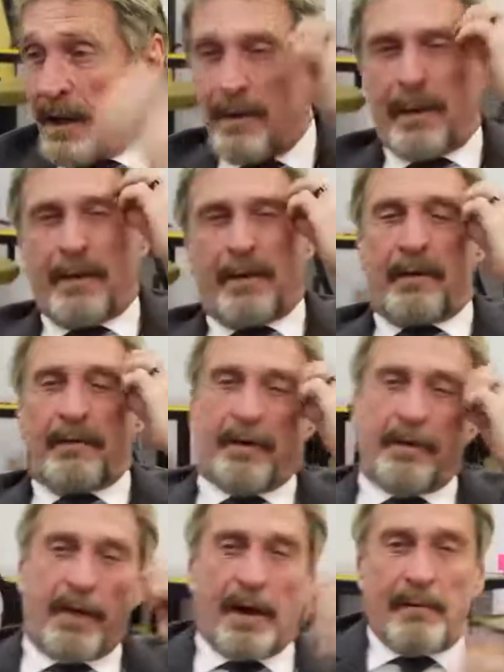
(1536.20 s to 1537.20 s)

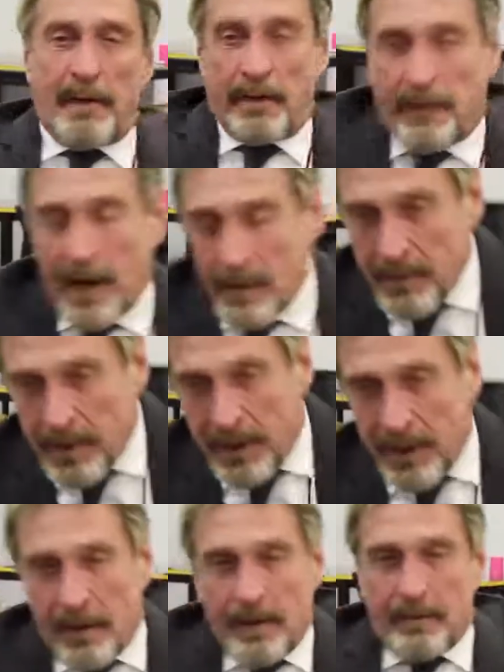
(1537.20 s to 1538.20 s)
If
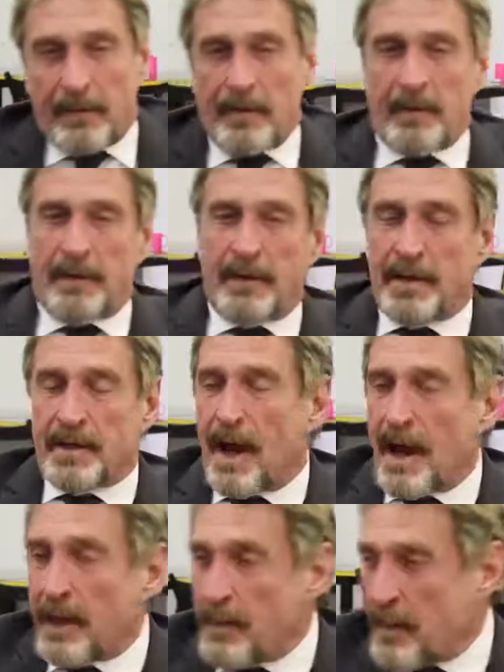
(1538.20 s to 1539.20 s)
I'm
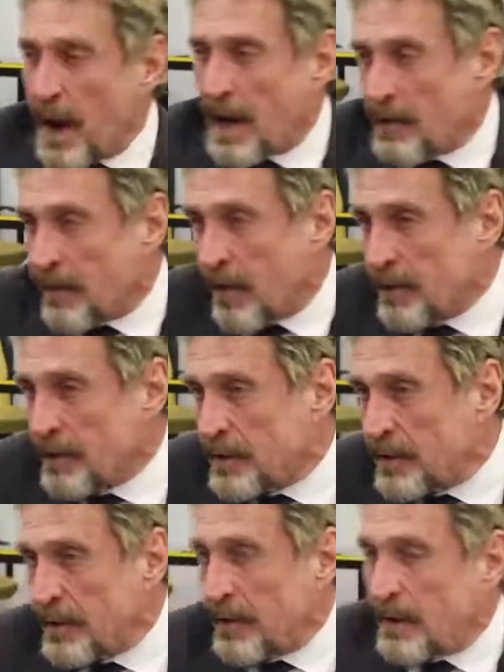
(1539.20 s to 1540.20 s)
designing a bank
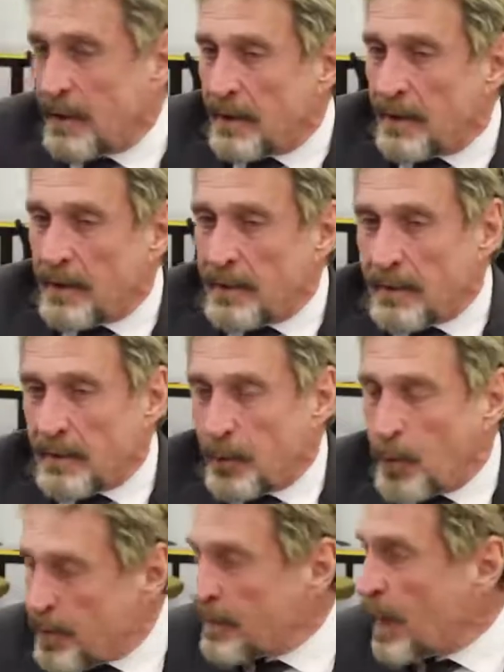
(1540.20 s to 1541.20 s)
vault,
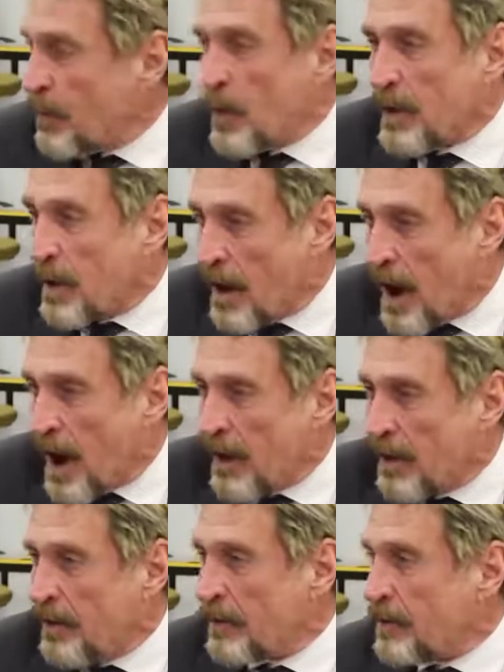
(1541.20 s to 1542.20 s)
wouldn't I want to
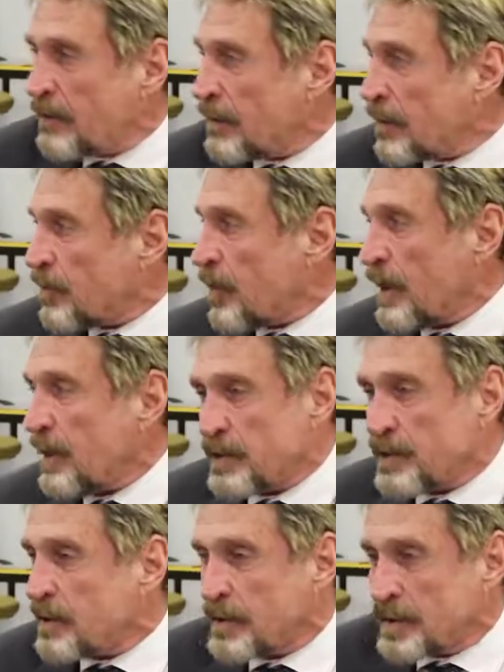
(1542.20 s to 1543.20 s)
hire the
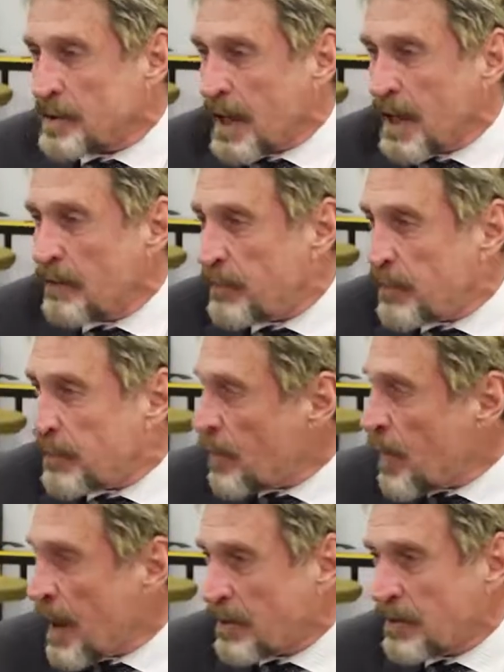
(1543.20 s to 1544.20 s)
greatest safe
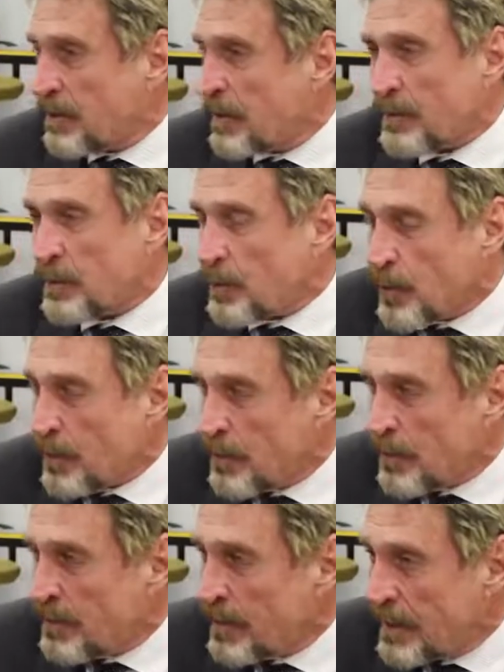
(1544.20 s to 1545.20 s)
cracker in the
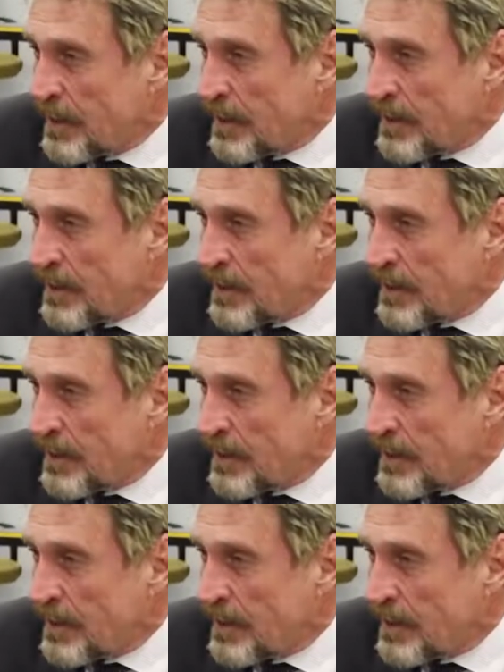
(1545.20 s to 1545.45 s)
world?